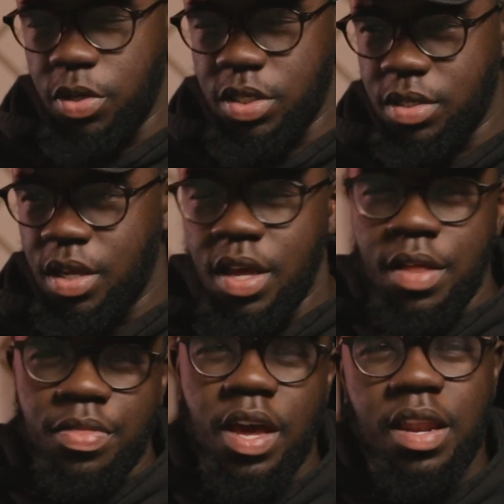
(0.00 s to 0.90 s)
reason,
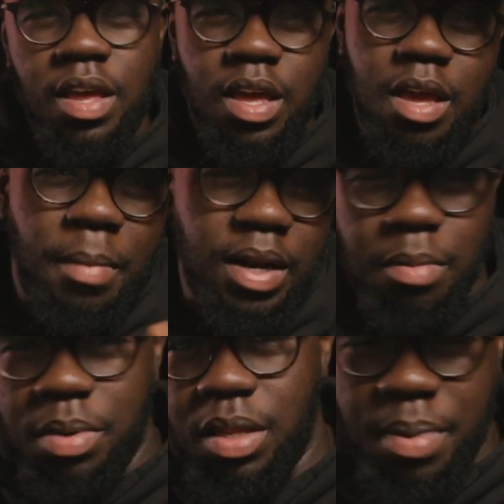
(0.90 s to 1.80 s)
then it might
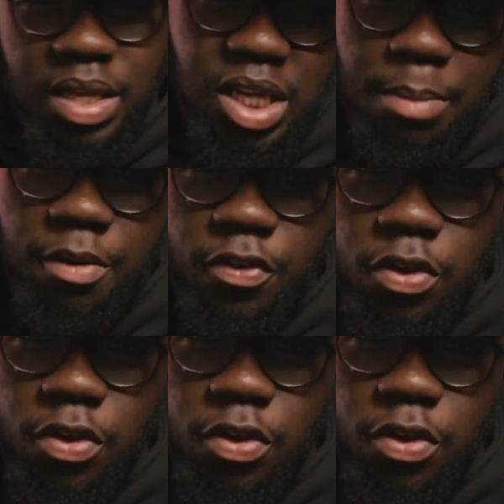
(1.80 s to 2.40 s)
not be the best camera